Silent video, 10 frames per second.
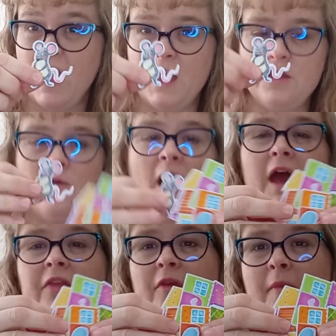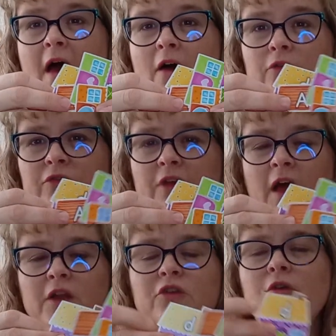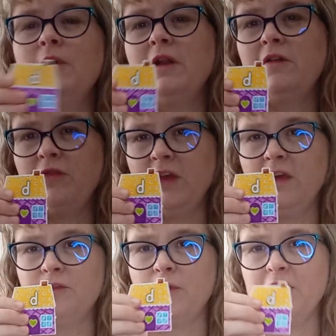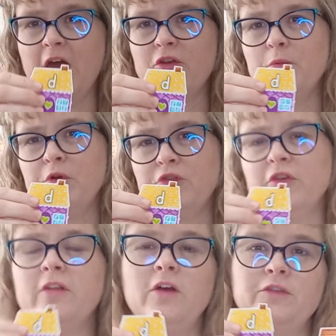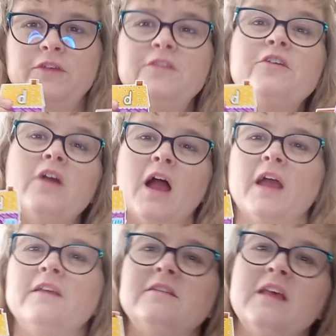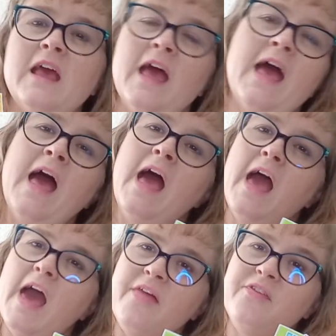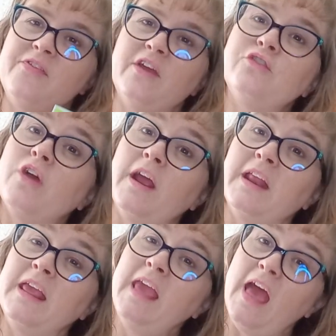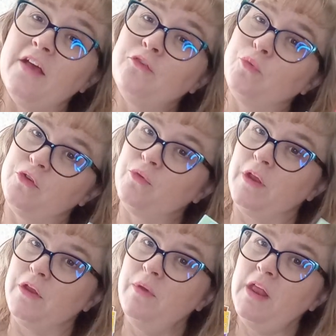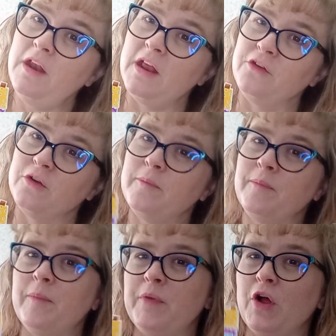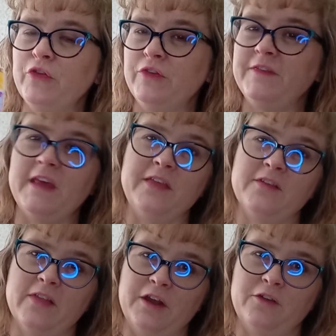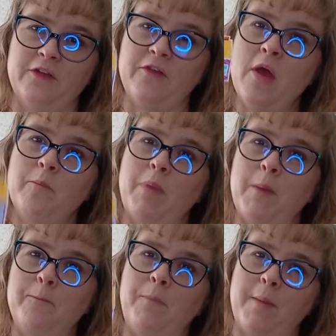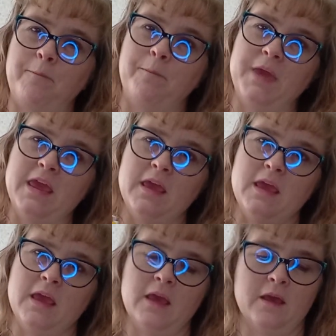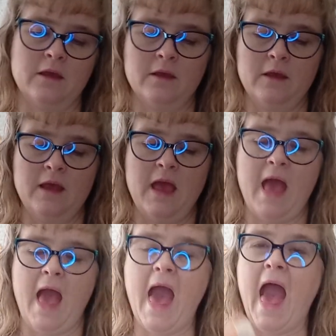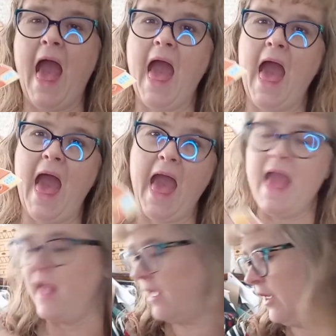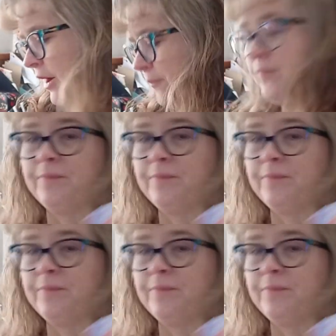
And you hide the mouse under one of these while the other person closes their eyes. And then they try to guess which one you hid it under, but also saying the letter sounds. Ba, ba, bee. A, you know.